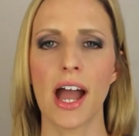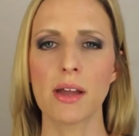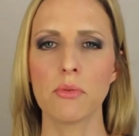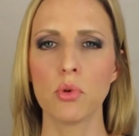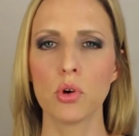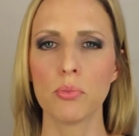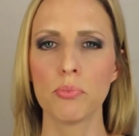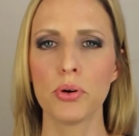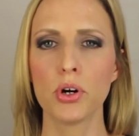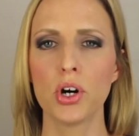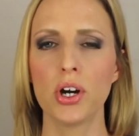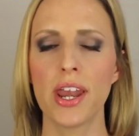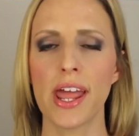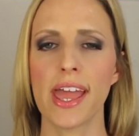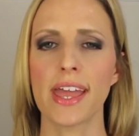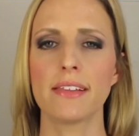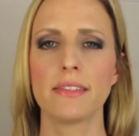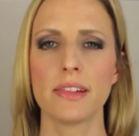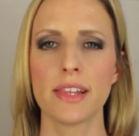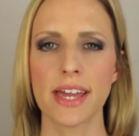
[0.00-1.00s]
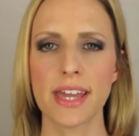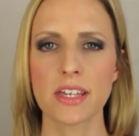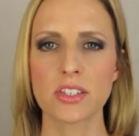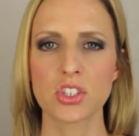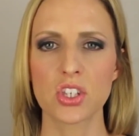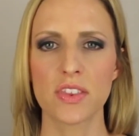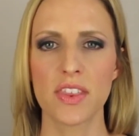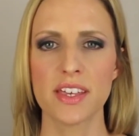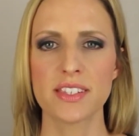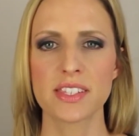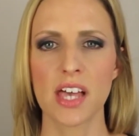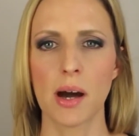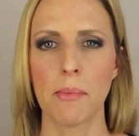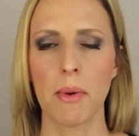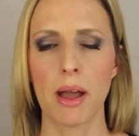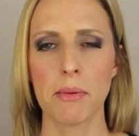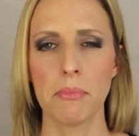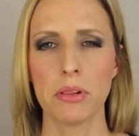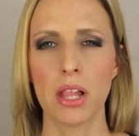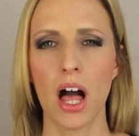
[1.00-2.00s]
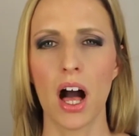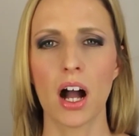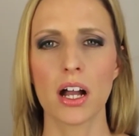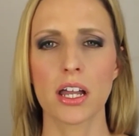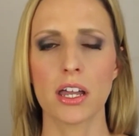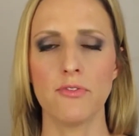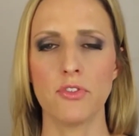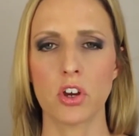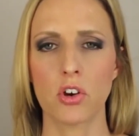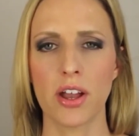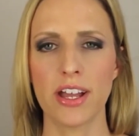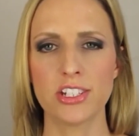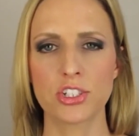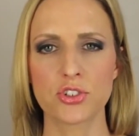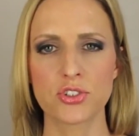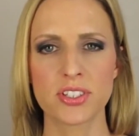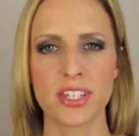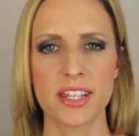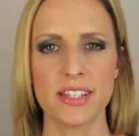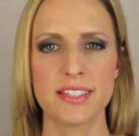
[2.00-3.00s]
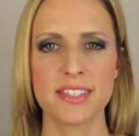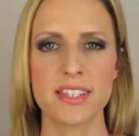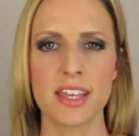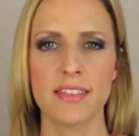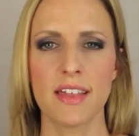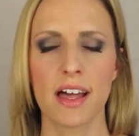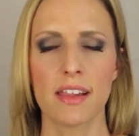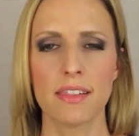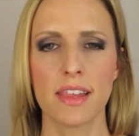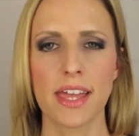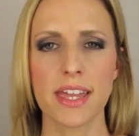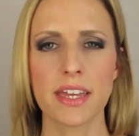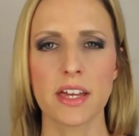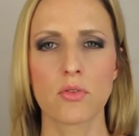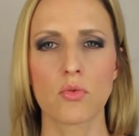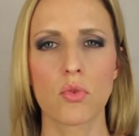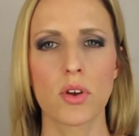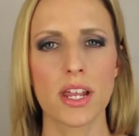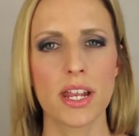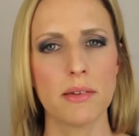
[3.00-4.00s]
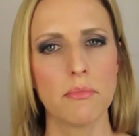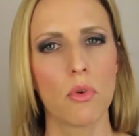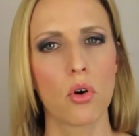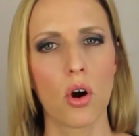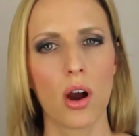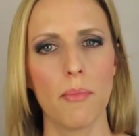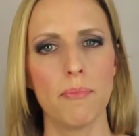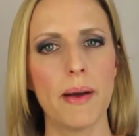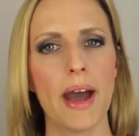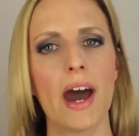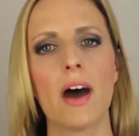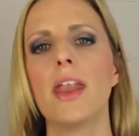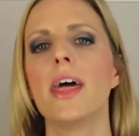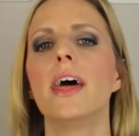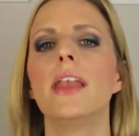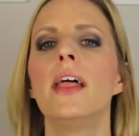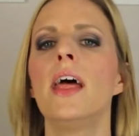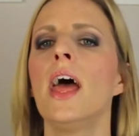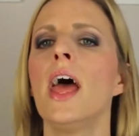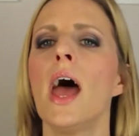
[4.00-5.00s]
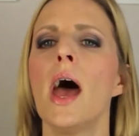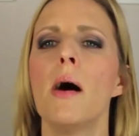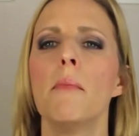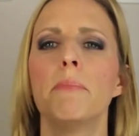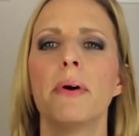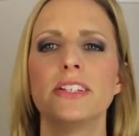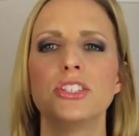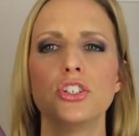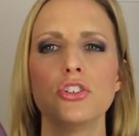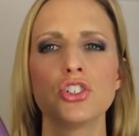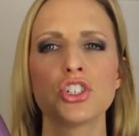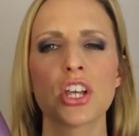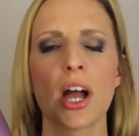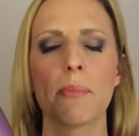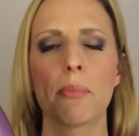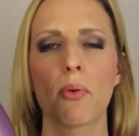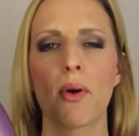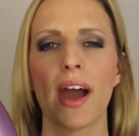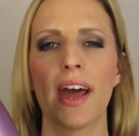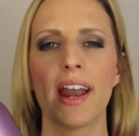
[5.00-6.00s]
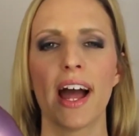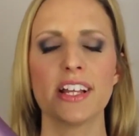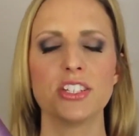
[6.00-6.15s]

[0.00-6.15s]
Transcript: I will put a link to this on my blog if you're interested in seeing that link and reading more about it, but do shop around.